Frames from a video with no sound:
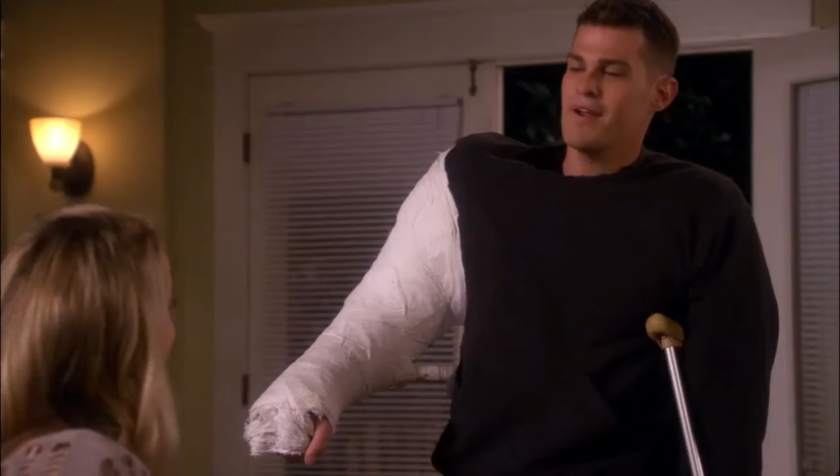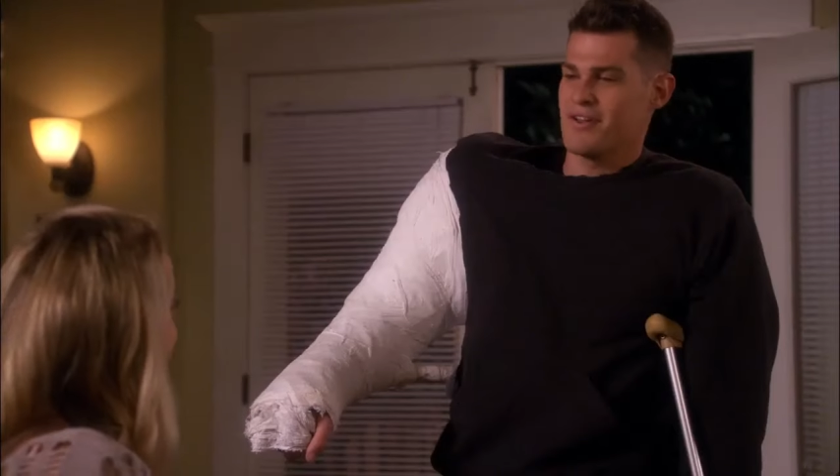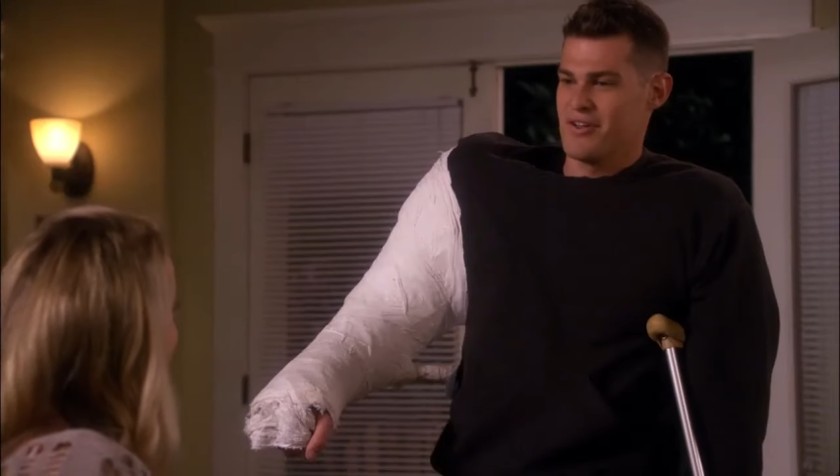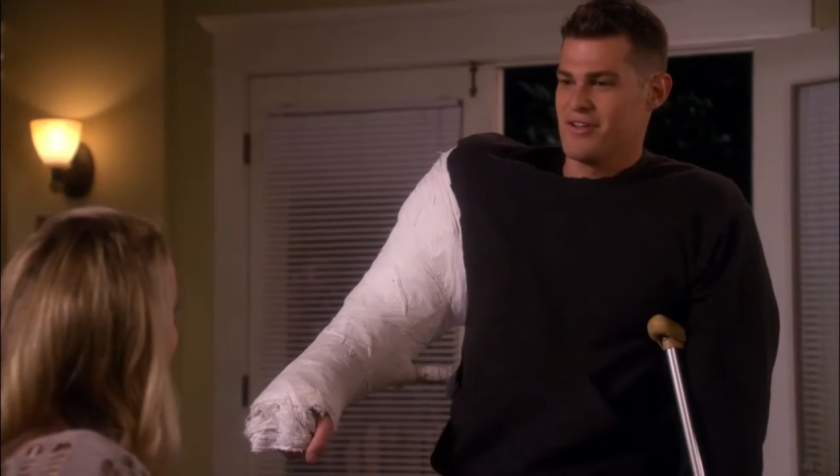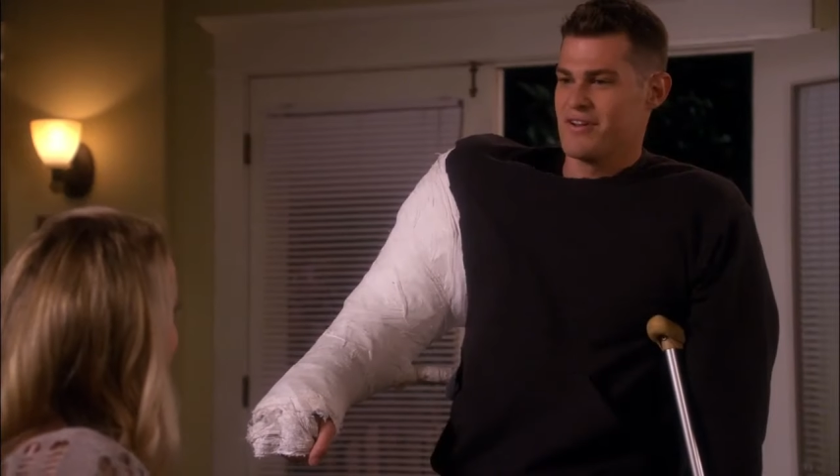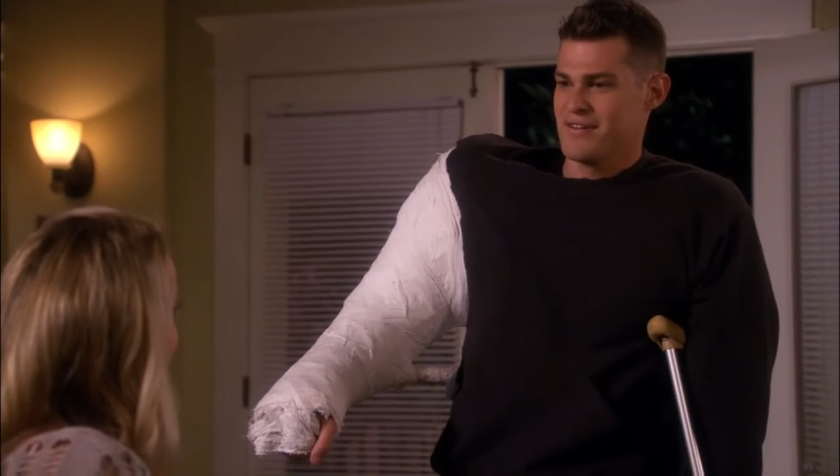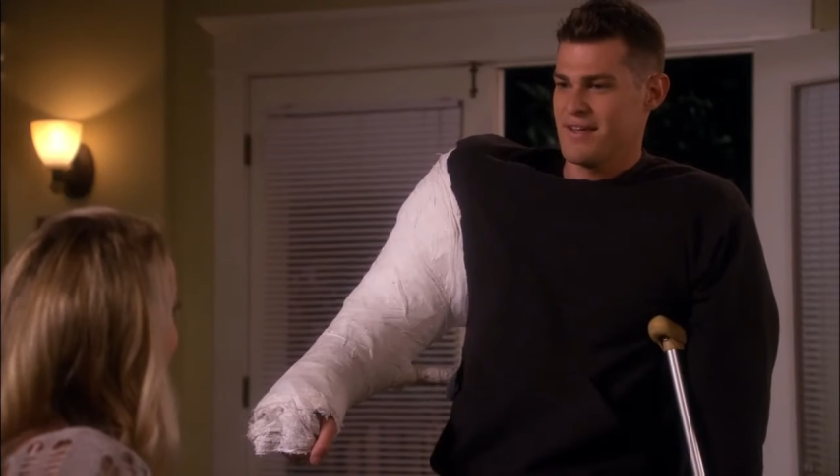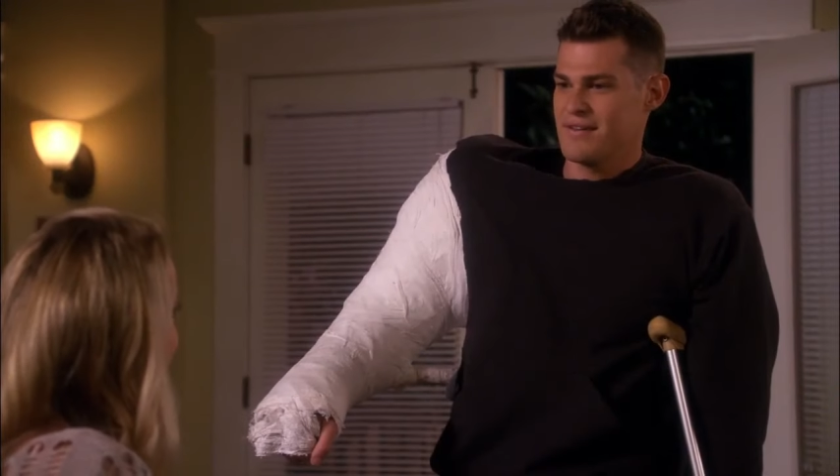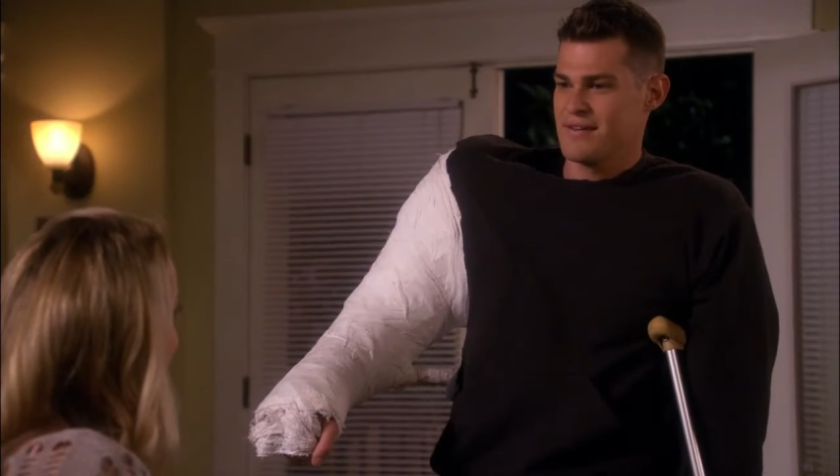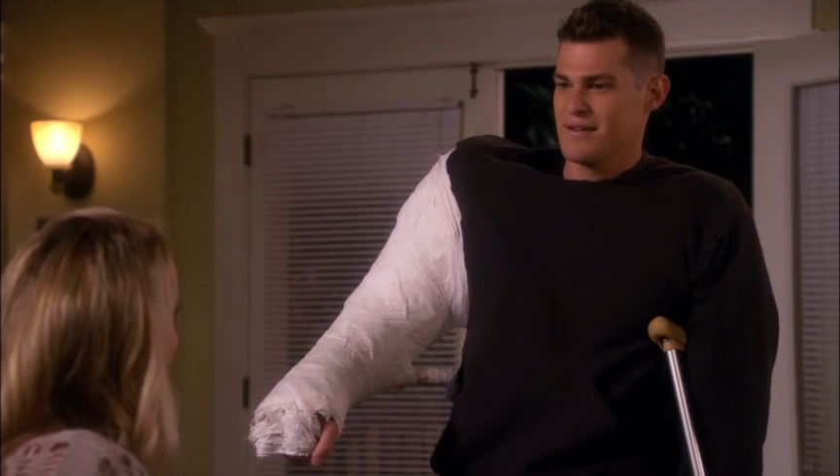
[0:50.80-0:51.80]
I bet I could get on
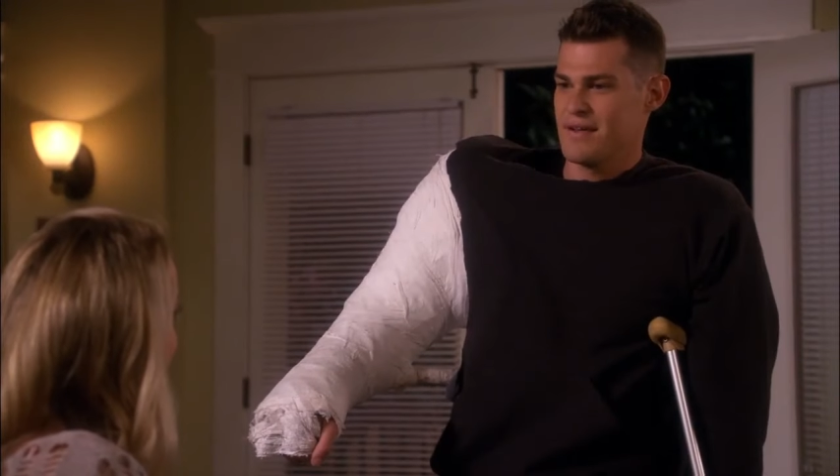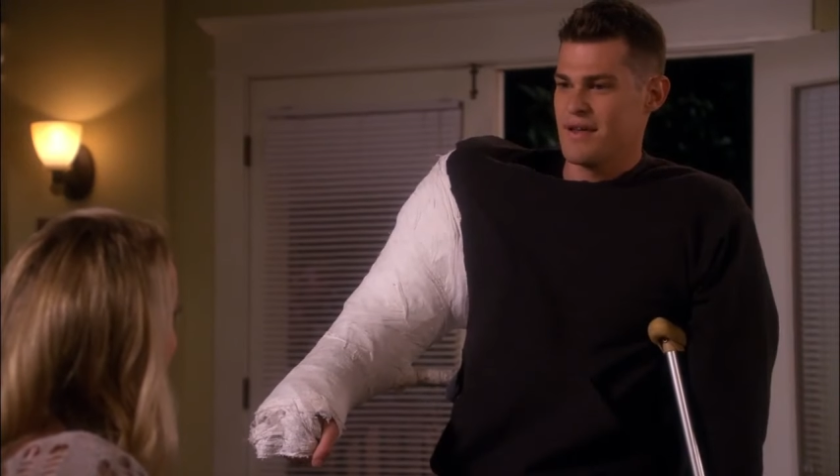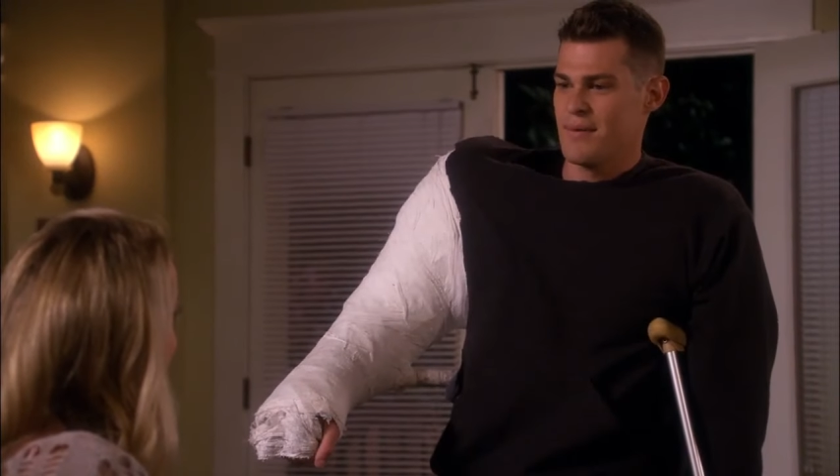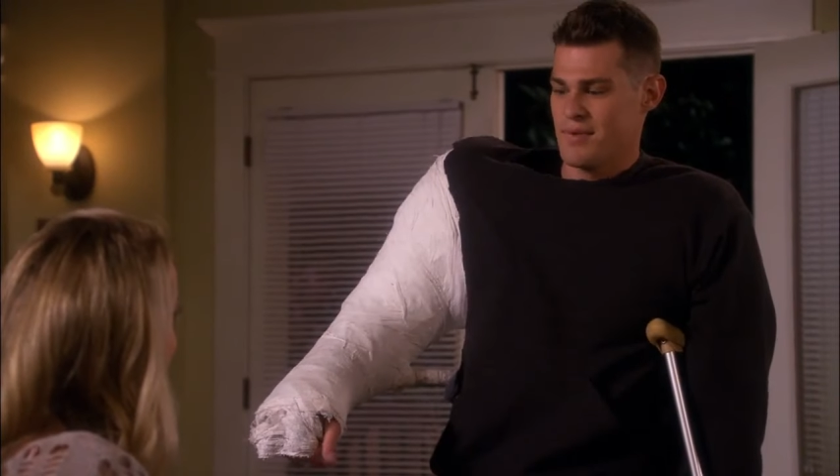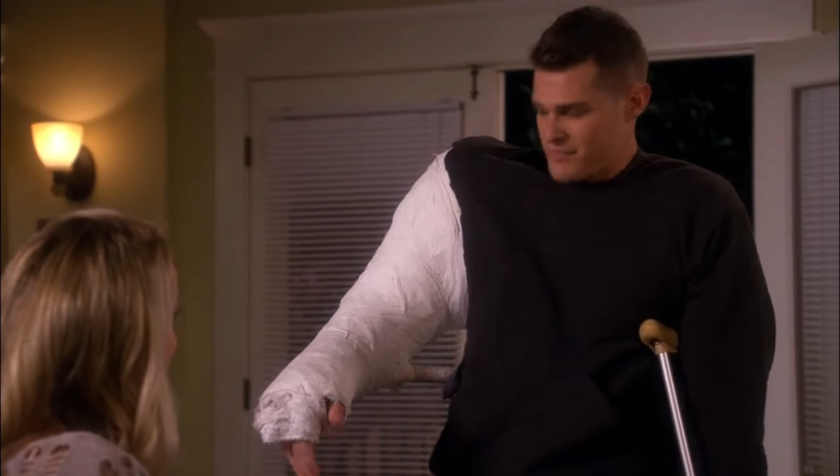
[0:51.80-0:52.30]
that. I mean,